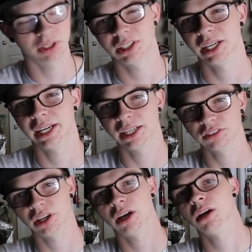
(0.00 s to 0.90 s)
today.
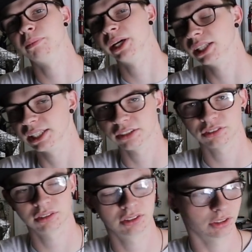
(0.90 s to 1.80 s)
It's not on my
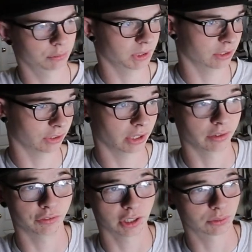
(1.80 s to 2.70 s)
list just because I already
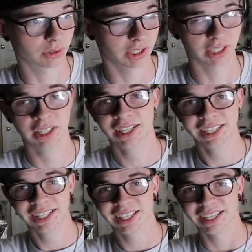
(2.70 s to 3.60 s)
fucked with it,
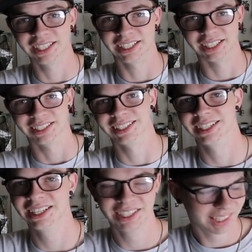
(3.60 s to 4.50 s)
and
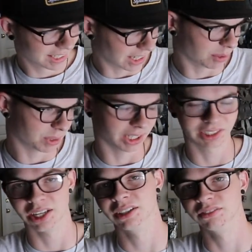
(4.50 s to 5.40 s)
now I'm kind of
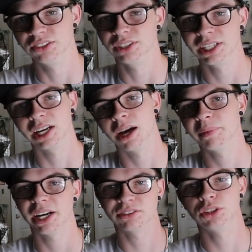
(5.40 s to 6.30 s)
tired of doing it. I'm
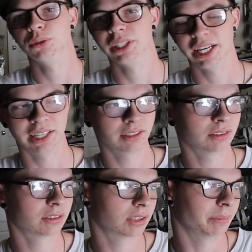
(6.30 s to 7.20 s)
going to have to do it again
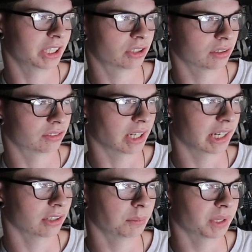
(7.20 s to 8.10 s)
to make sure it's
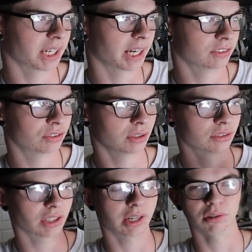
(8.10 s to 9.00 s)
dialed, but as soon
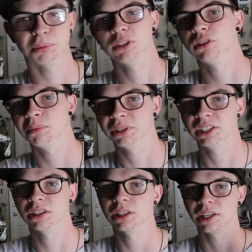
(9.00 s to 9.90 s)
as I replaced that
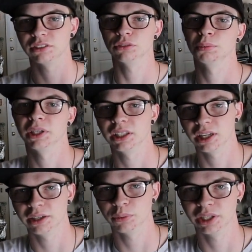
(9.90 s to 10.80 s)
blinker, a license plate
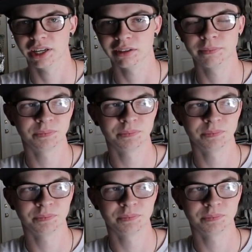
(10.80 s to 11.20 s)
light went out,